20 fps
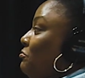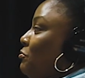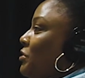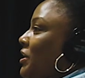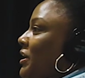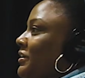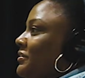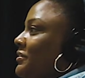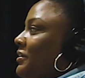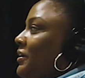
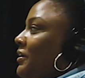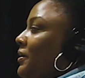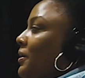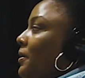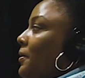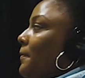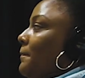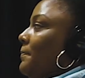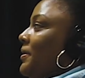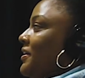one
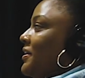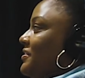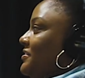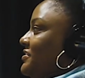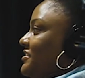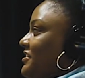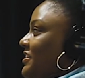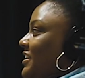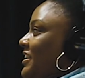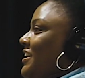
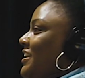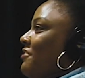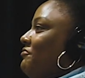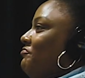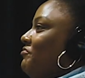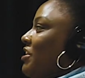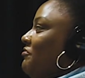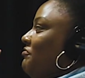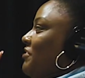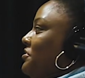person, and I
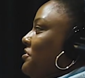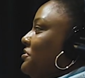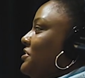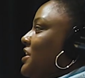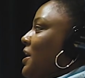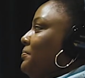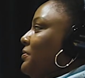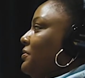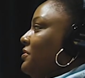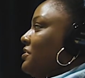found a
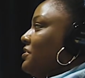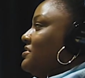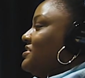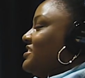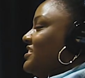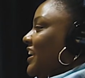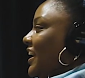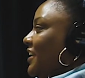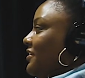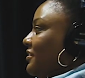couple
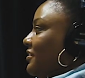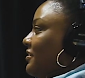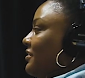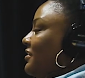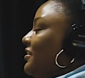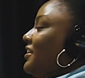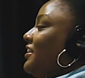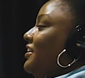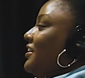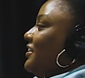girls
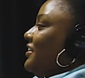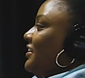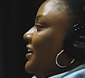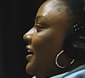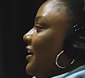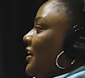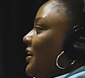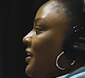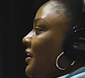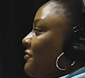later.
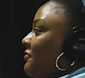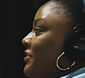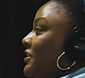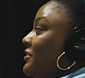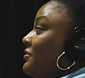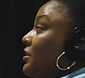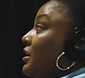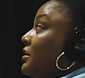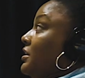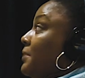Yeah, I
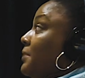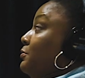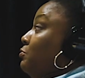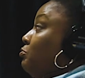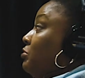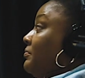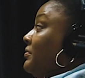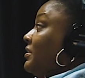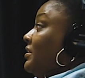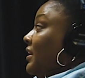found a couple
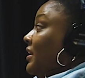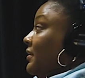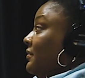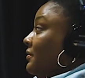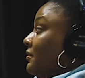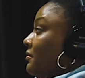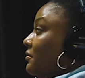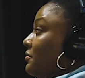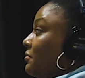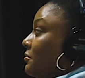women
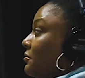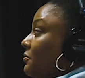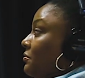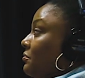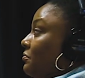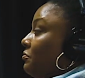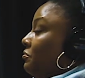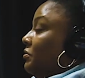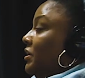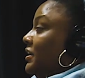later
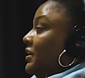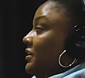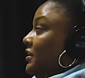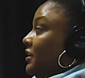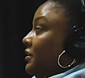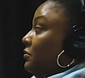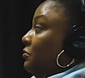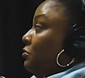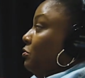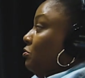who one
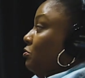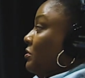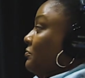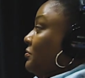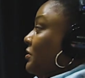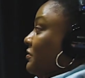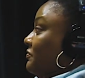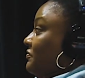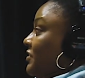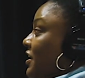who grew
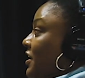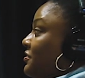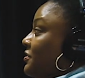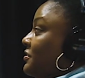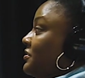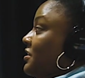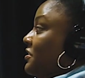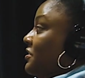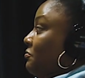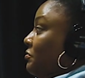up with her father,
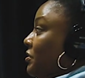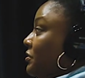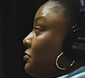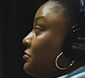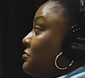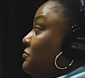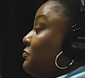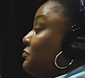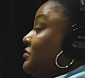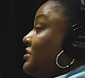another one
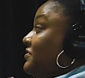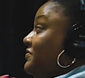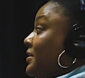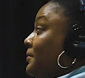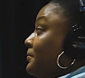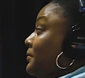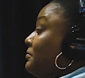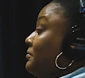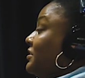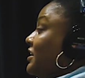who
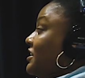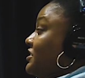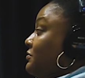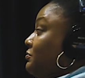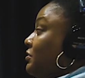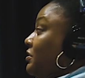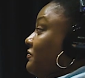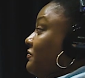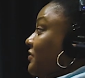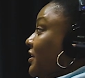developed a
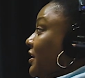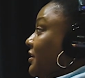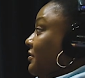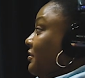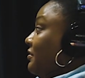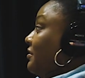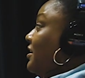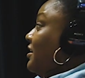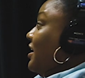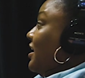relationship with her
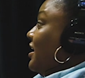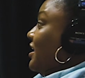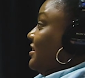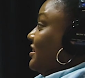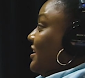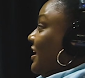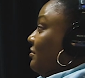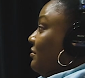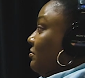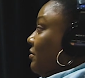father
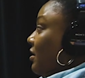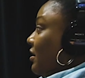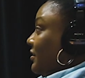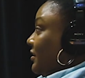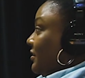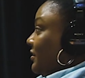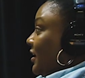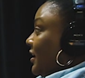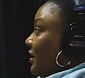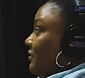later
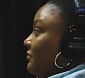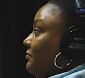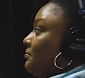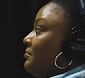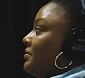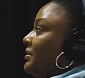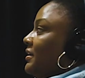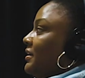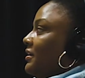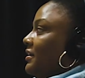on in life.
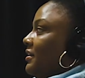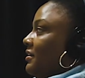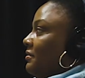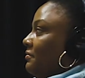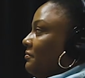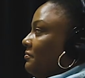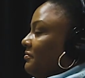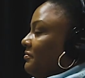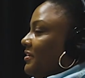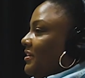But
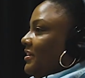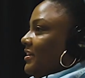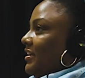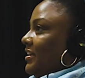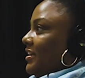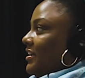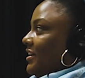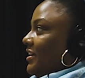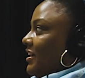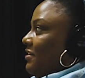
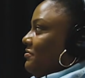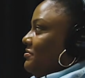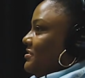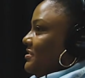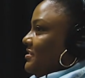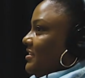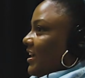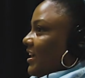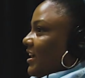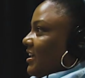it was
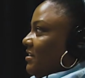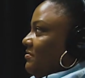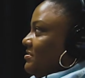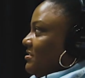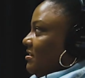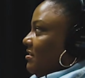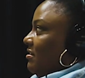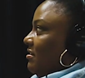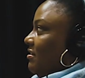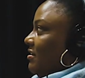just, it
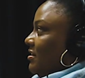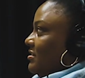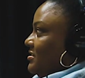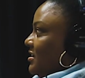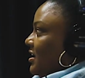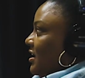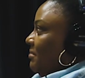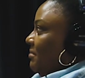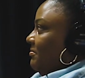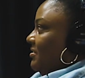was a hard
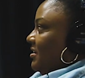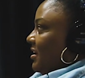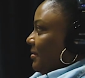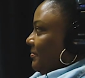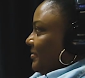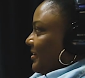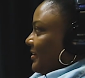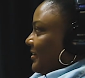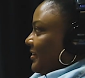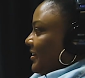time
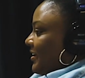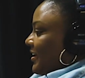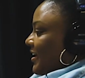coming.